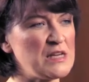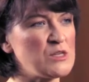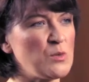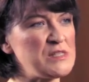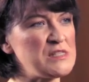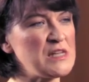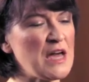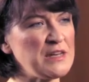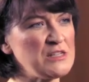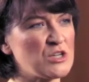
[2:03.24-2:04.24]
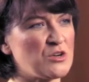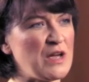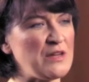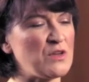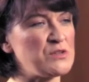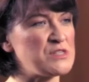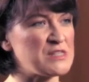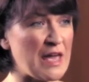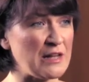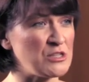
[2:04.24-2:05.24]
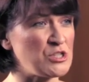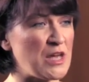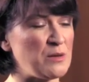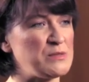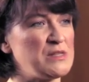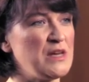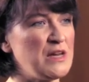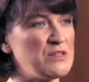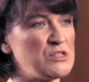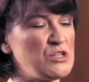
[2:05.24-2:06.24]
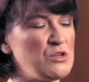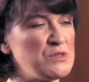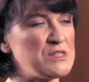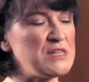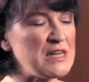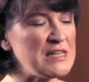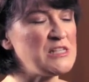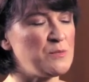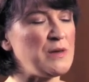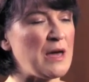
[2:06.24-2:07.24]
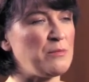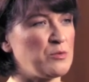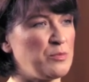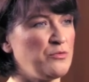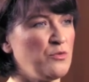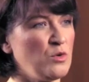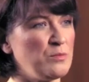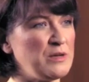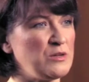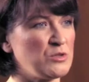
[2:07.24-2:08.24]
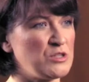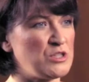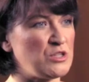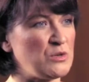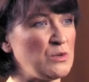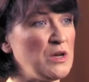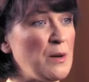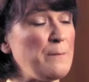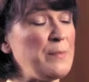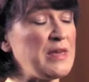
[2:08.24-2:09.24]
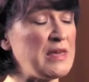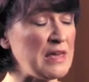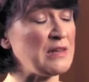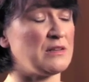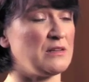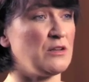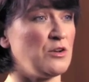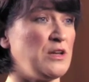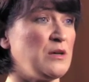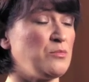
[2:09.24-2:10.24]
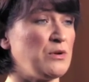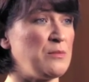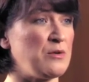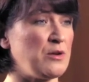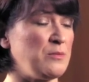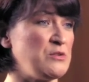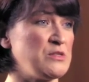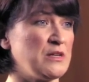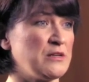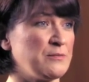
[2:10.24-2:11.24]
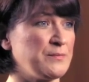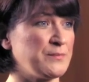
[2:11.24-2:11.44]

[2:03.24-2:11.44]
So we're starting to create those scale shapes that students need to be able to perform in order to begin learning preliminary music.